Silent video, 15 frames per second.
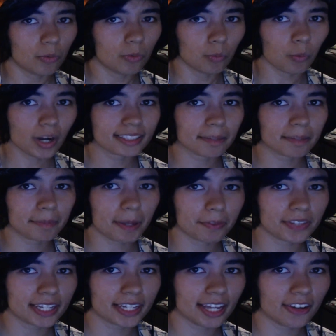is up, people of the
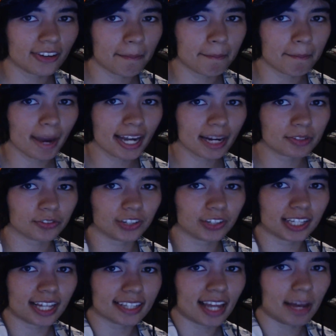internet? My name is
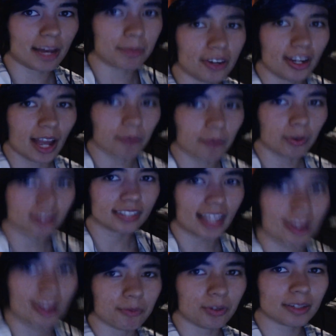Freelancer Amber, and, wel
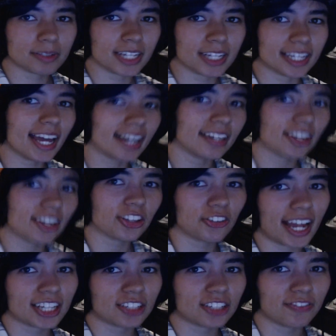and welcome to yet another
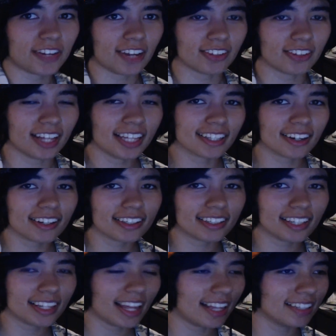reaction video. Sorry,
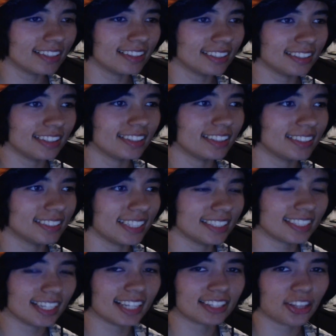and this is
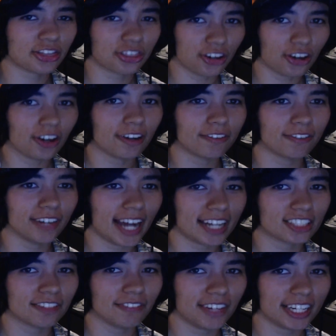like the third
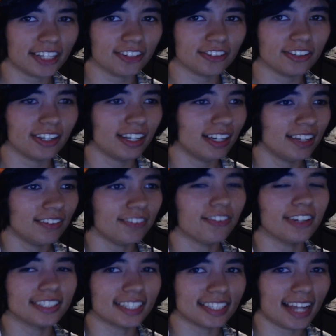reaction video for
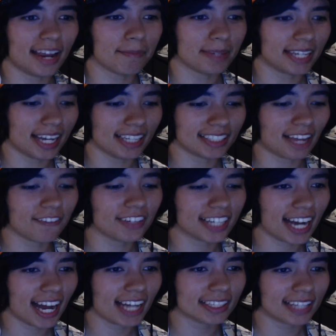today because I
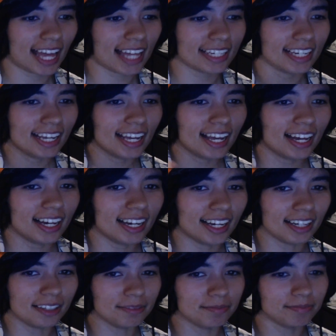forgot that
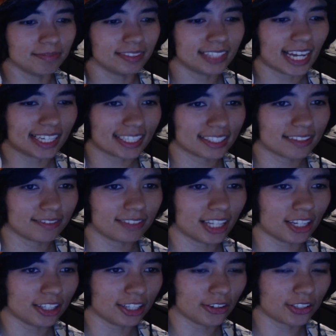um, that
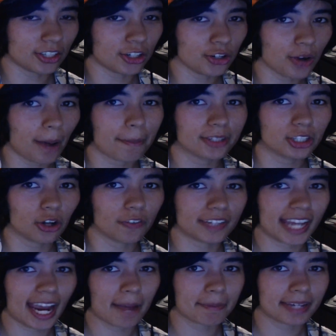there's a new episode of
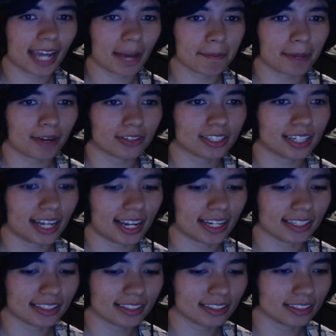Camp Camp out today.
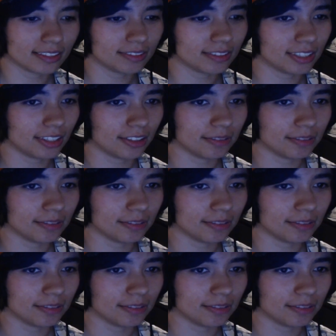So, so